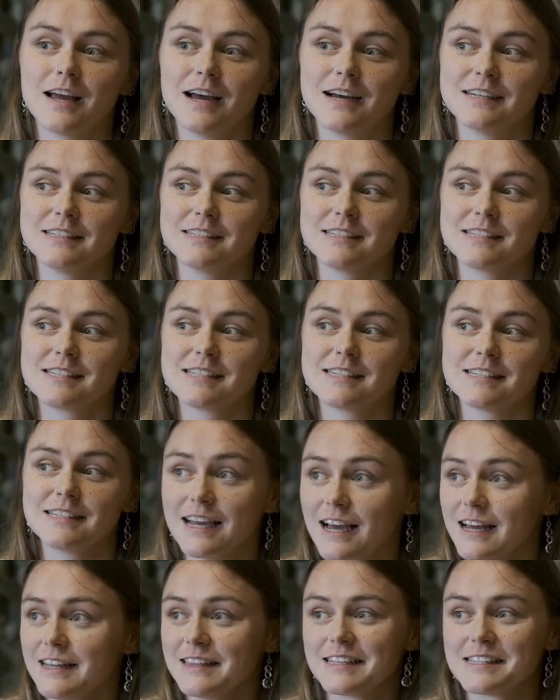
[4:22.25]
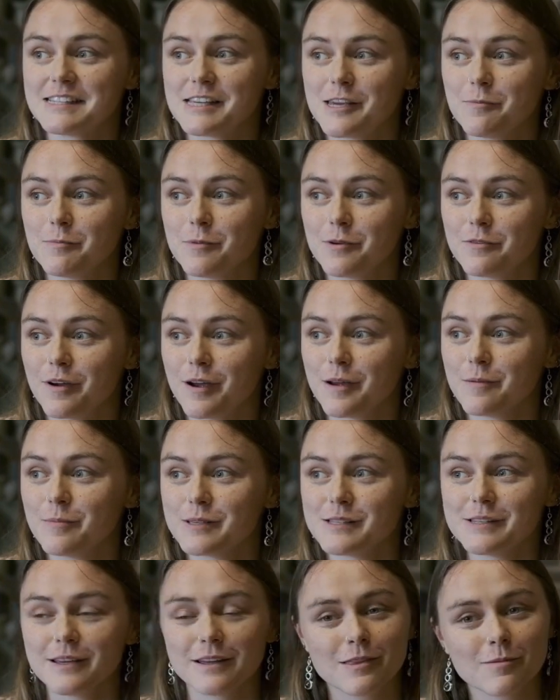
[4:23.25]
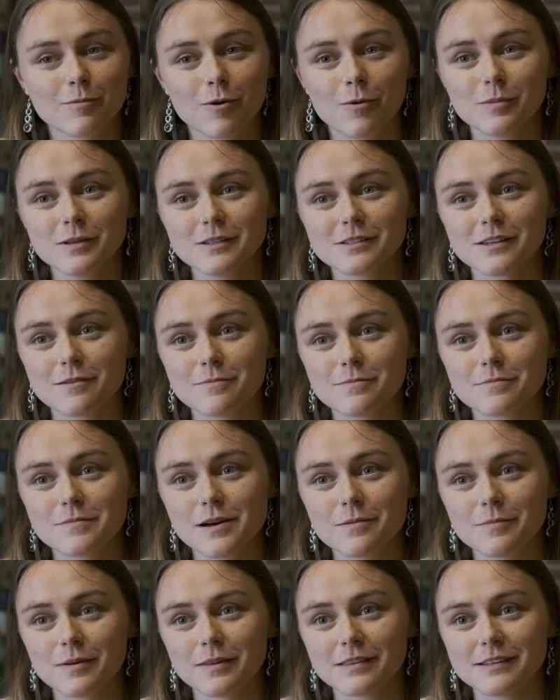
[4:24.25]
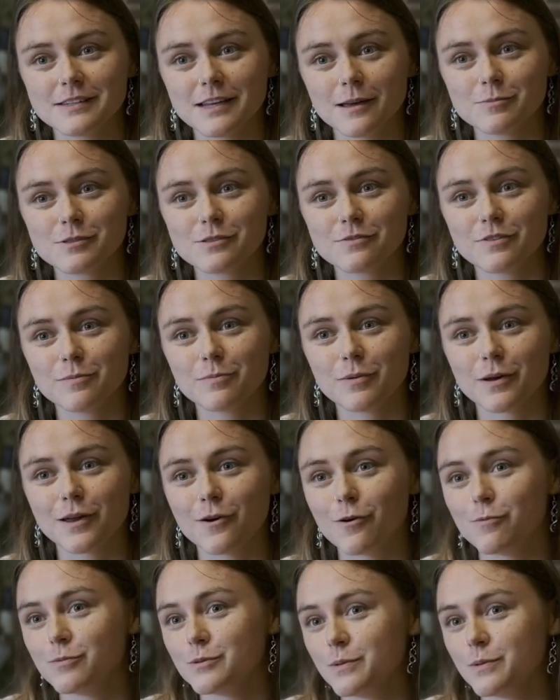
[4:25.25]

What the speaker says: And yeah, that's keeping me very busy at the moment. I'm in the depths of it, but I hope